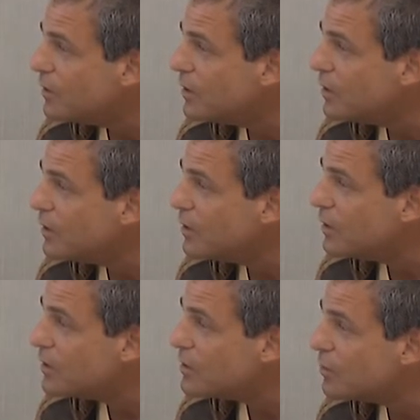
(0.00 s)
In
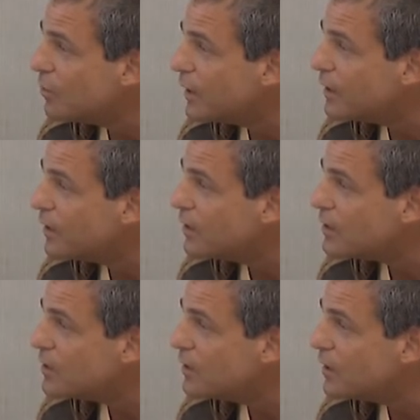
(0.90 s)
this, the
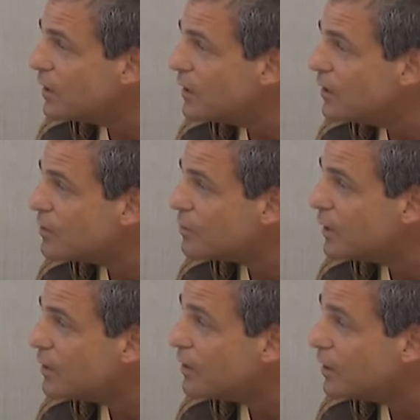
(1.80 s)
recognition that in its
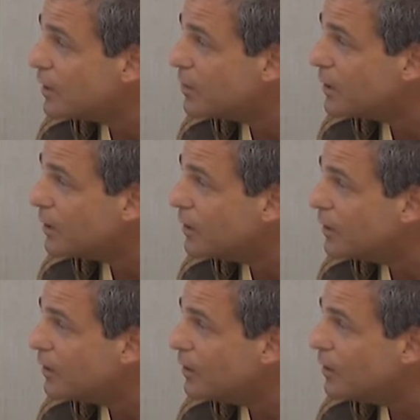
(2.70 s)
right timing,
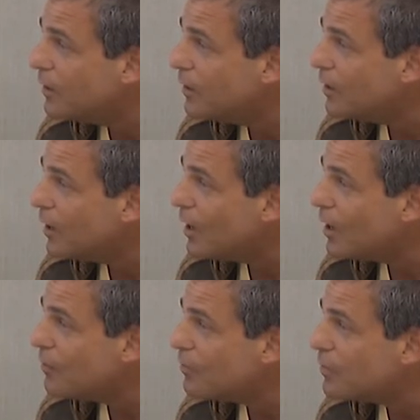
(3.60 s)

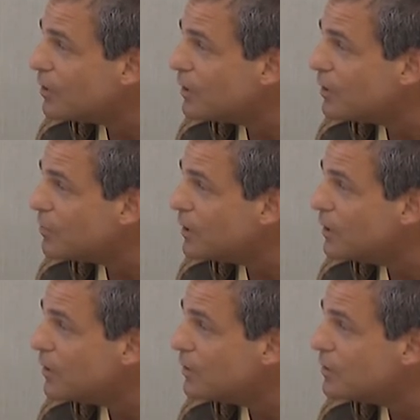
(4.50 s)
everything
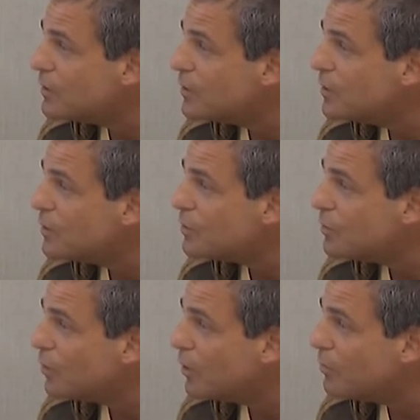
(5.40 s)
begins to
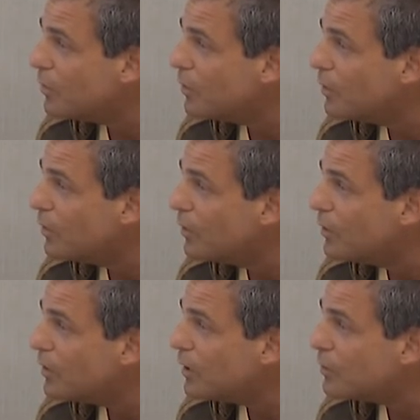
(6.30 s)
crumble
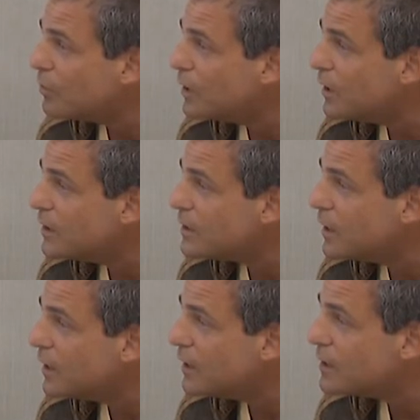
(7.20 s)
that creates
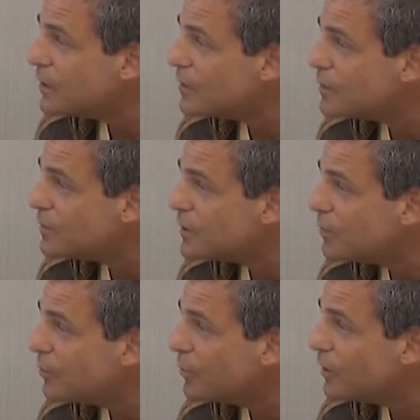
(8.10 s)
any sense of
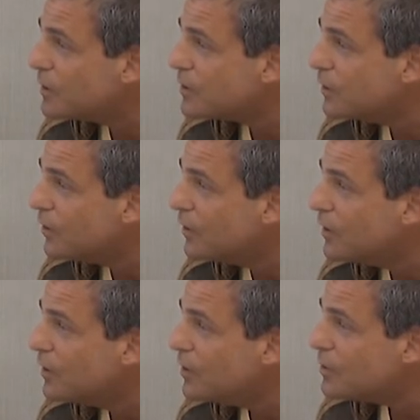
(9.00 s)
separation.
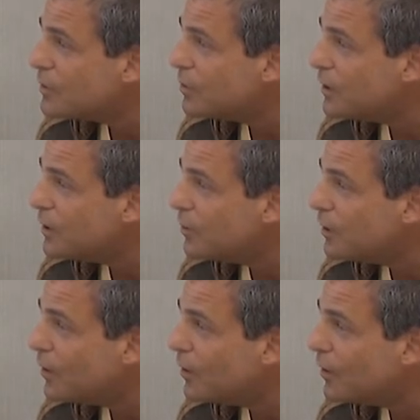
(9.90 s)
So here
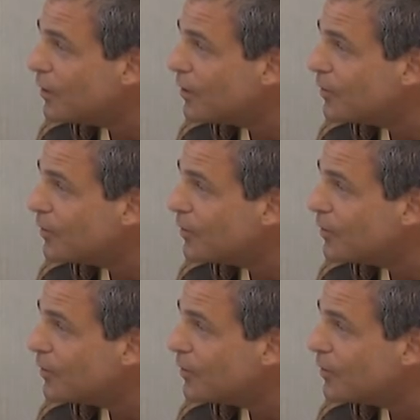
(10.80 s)
we are.